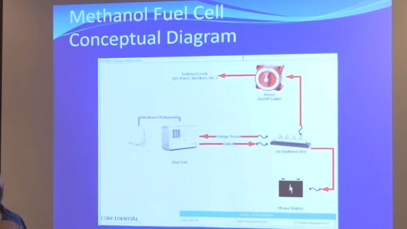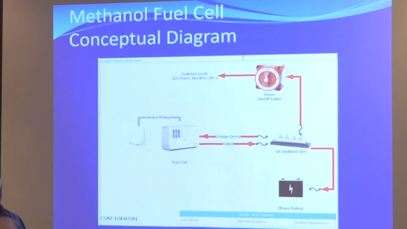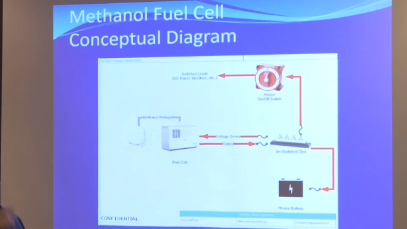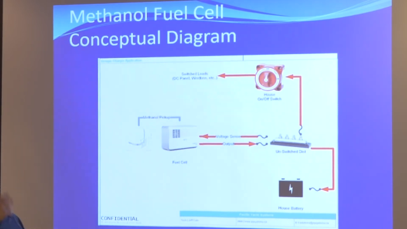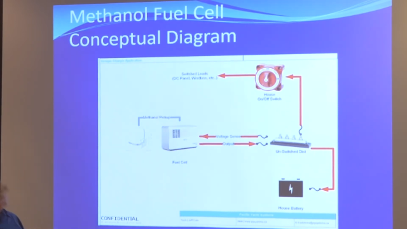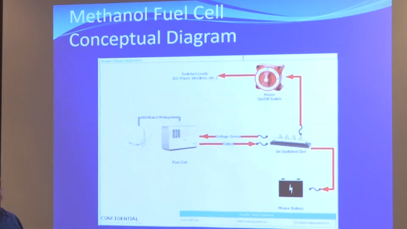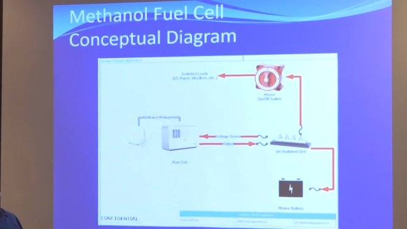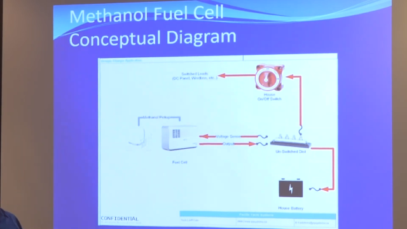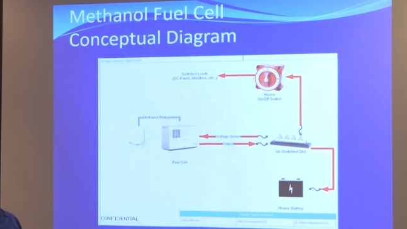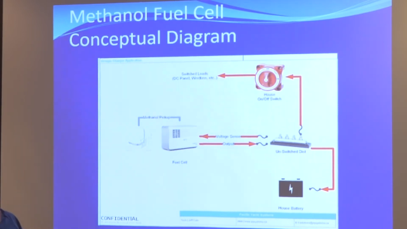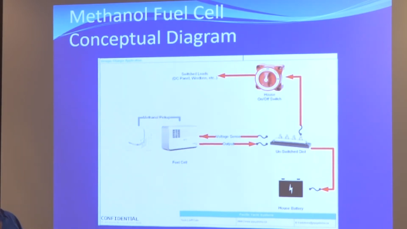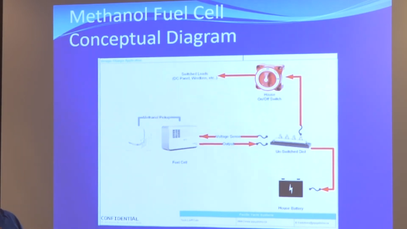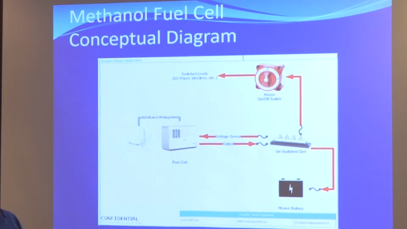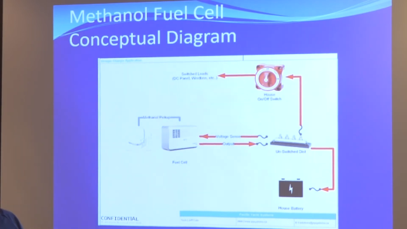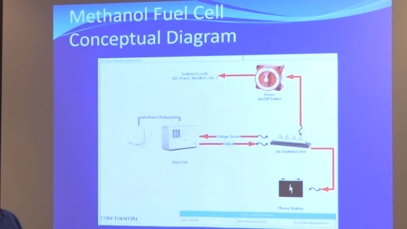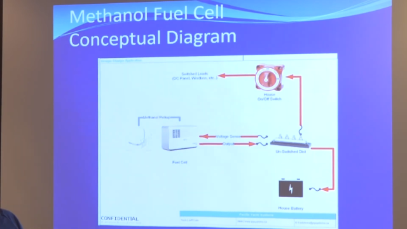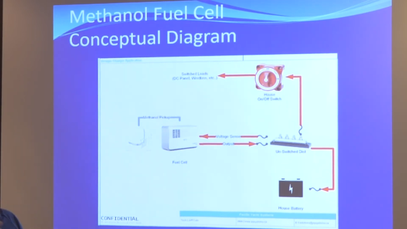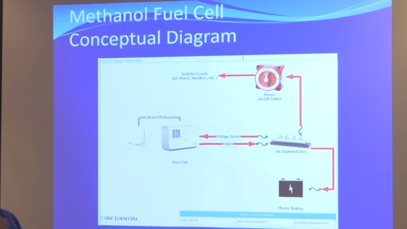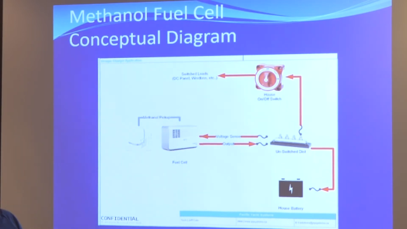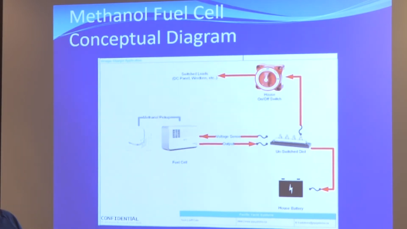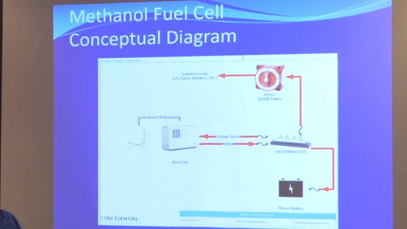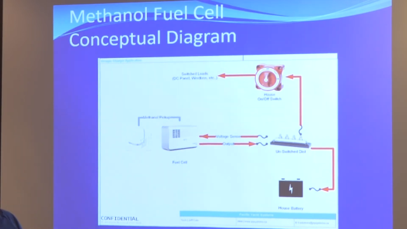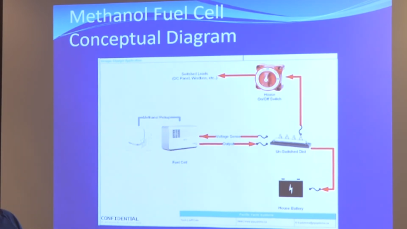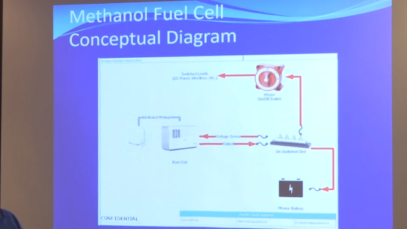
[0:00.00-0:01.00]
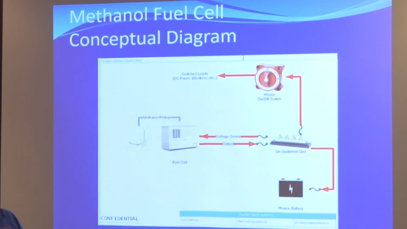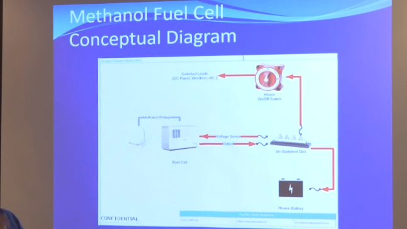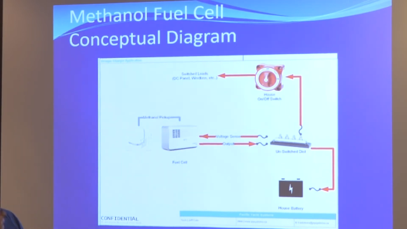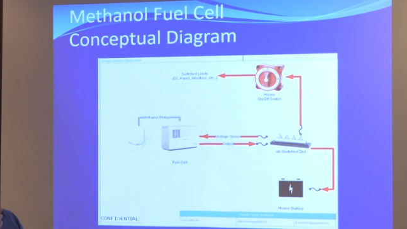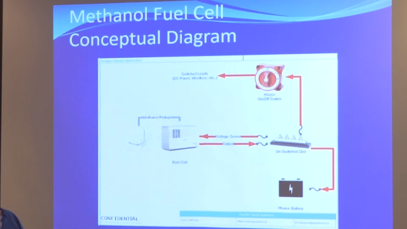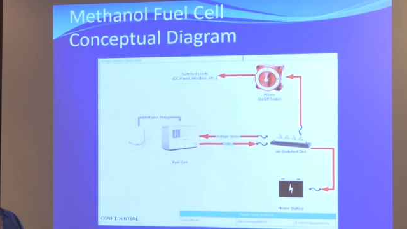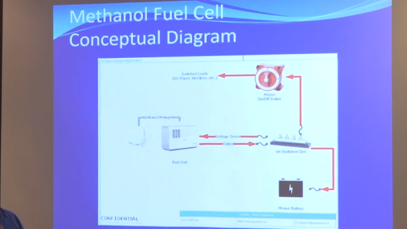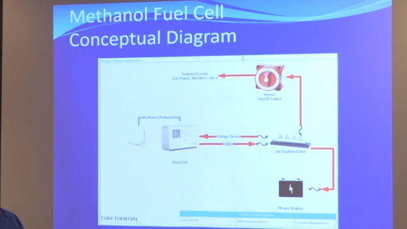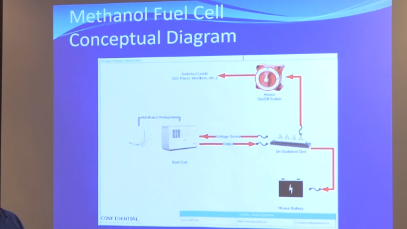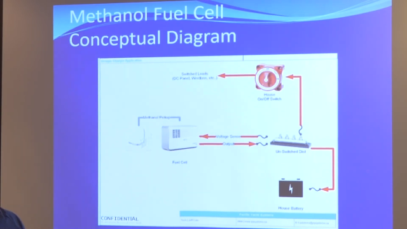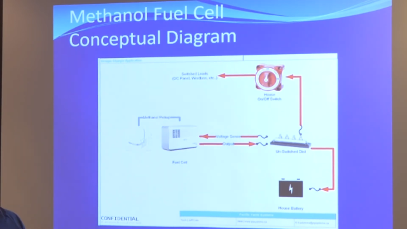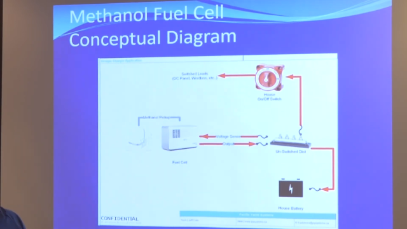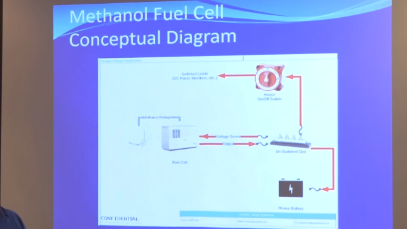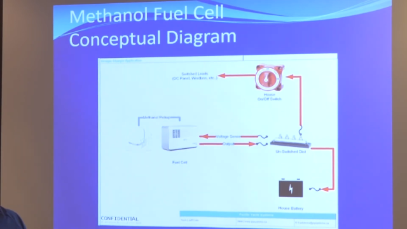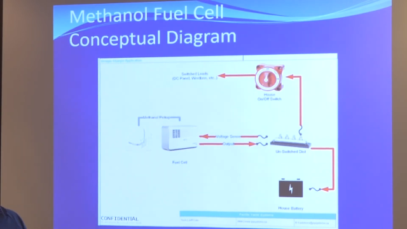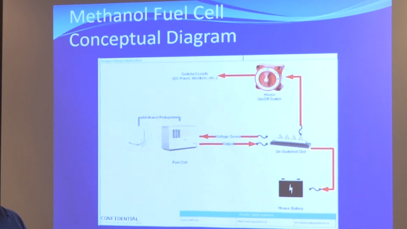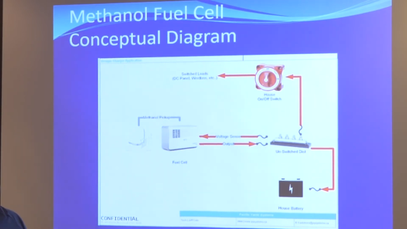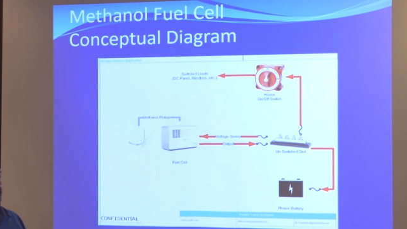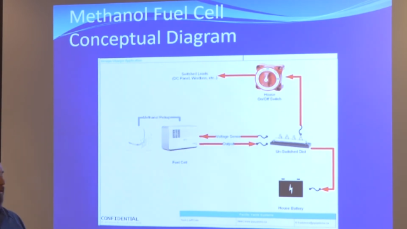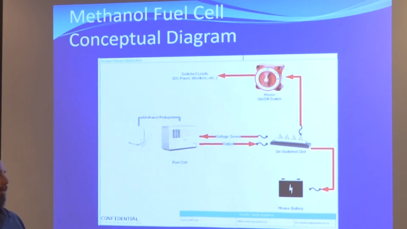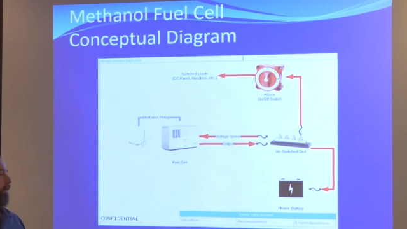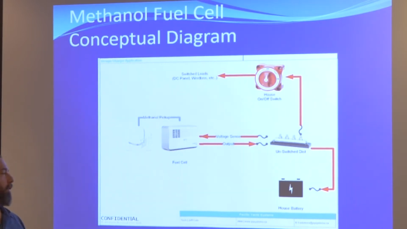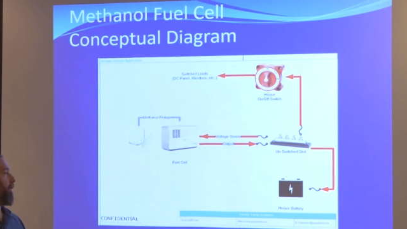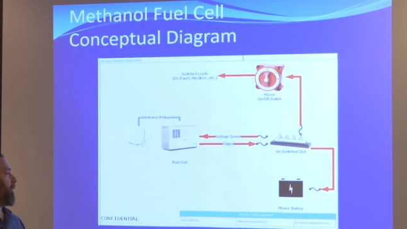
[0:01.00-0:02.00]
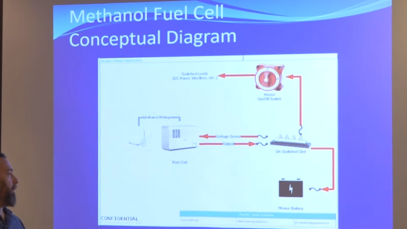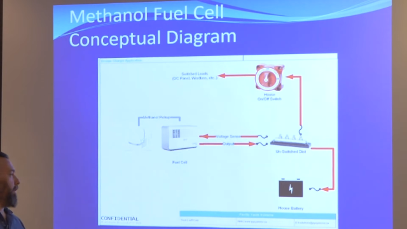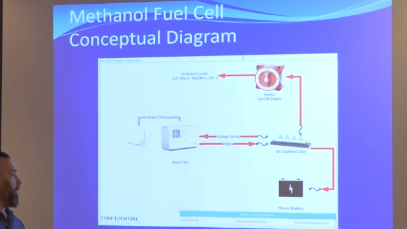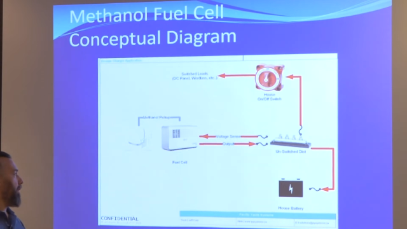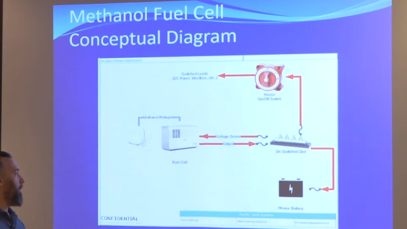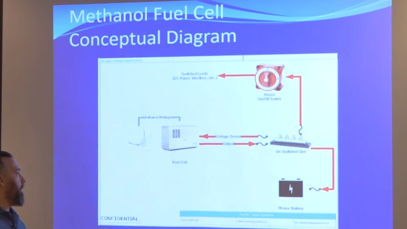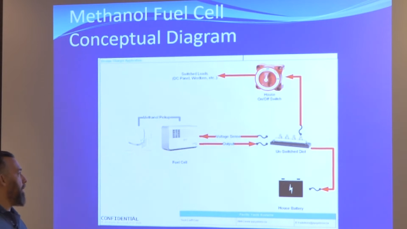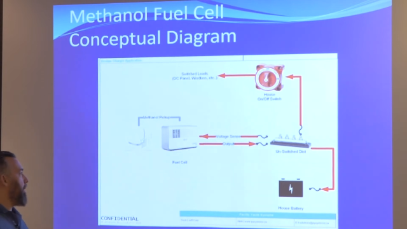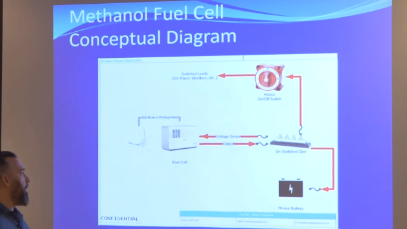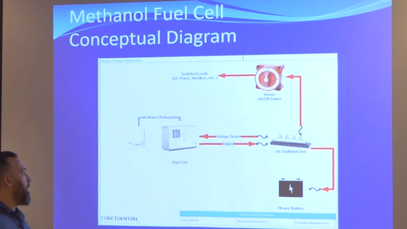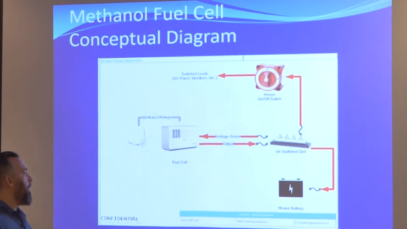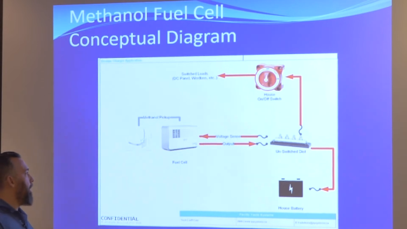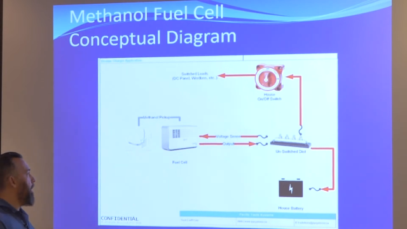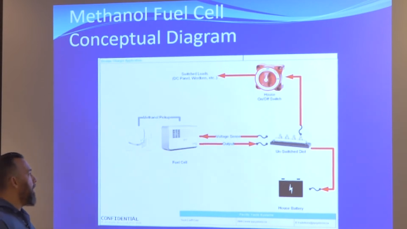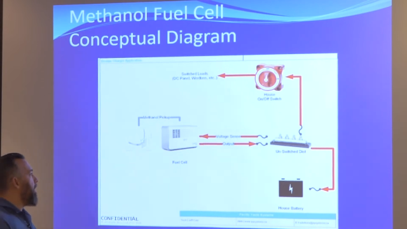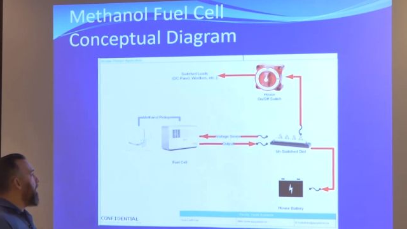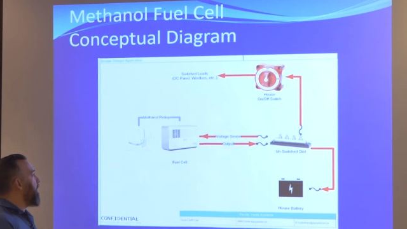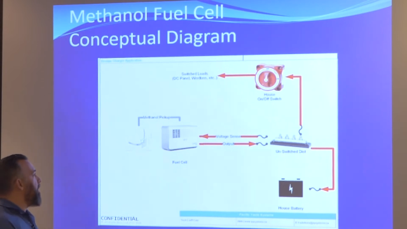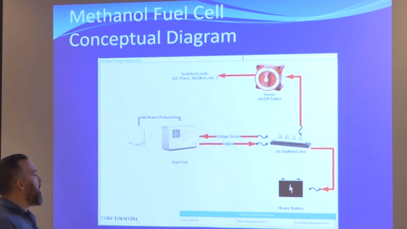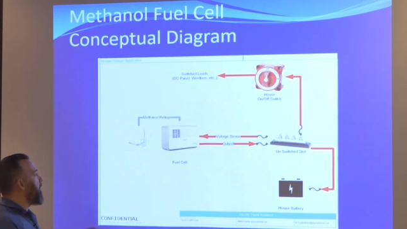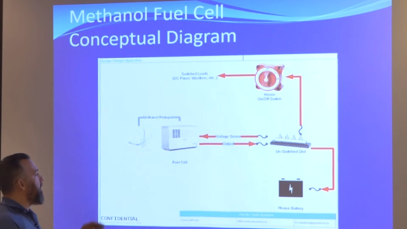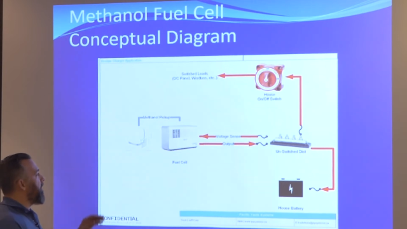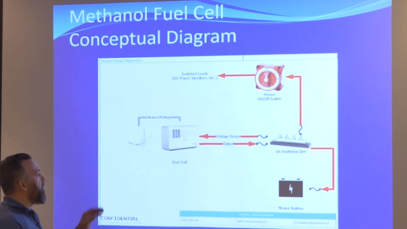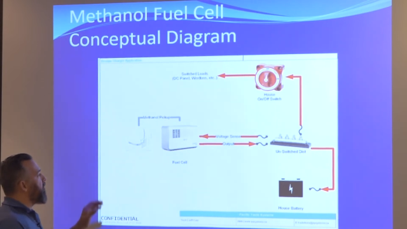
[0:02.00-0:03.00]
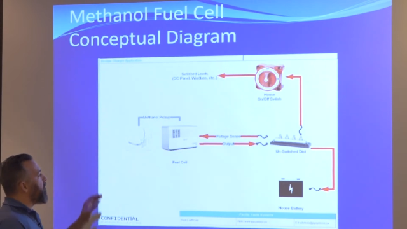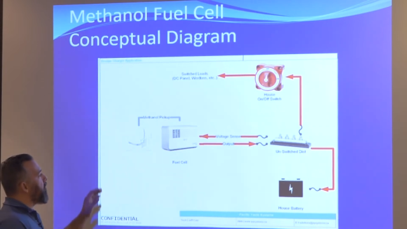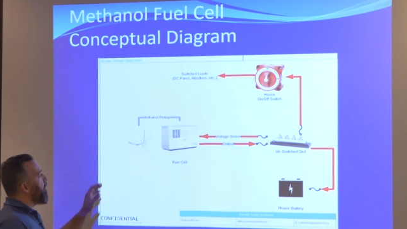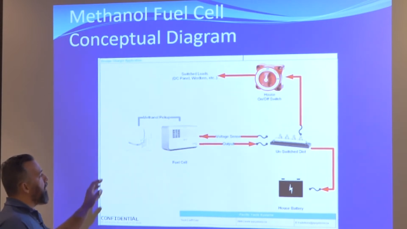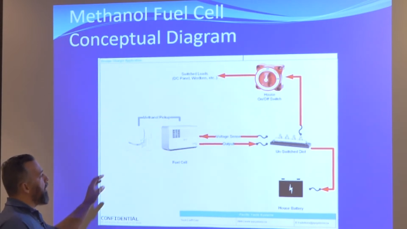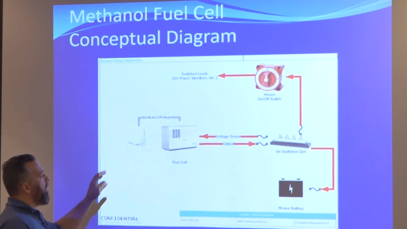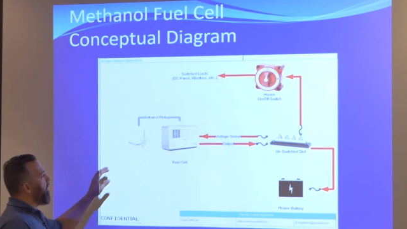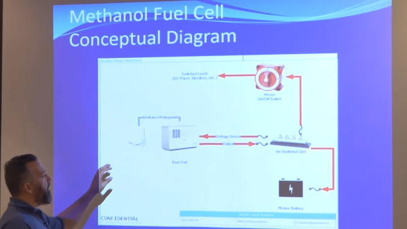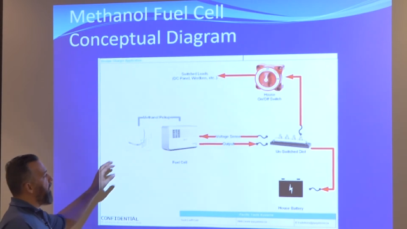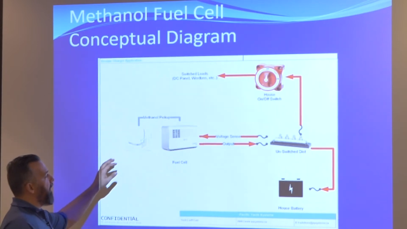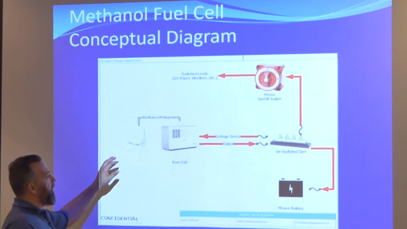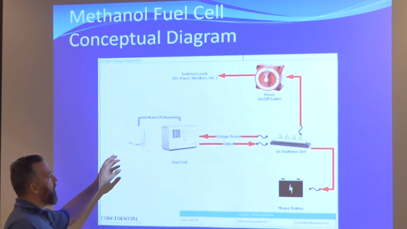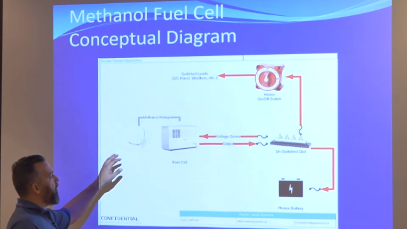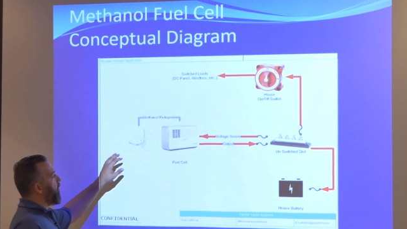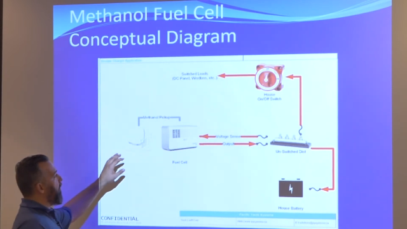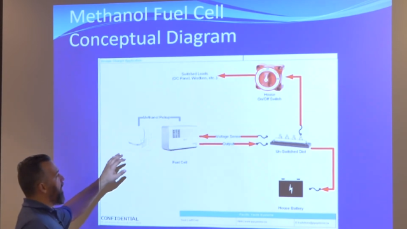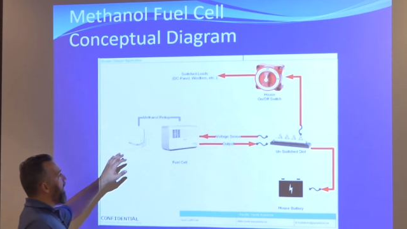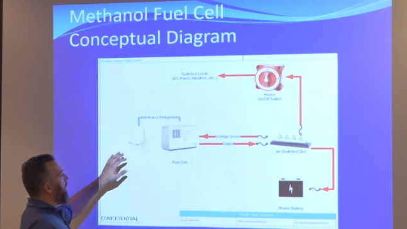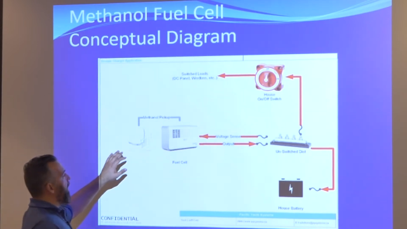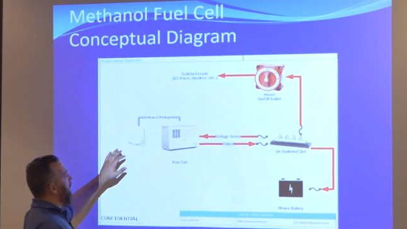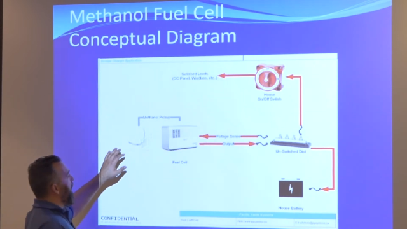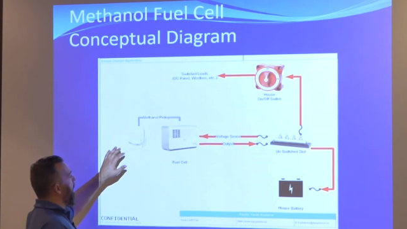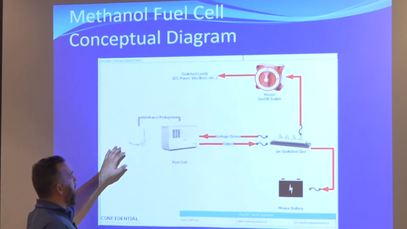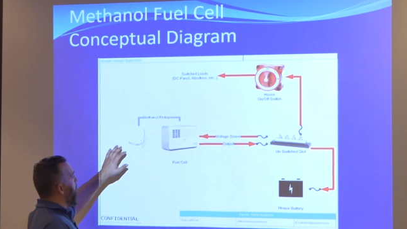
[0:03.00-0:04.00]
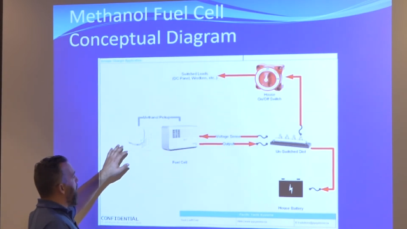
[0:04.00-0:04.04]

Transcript: [unreadable: no face in view]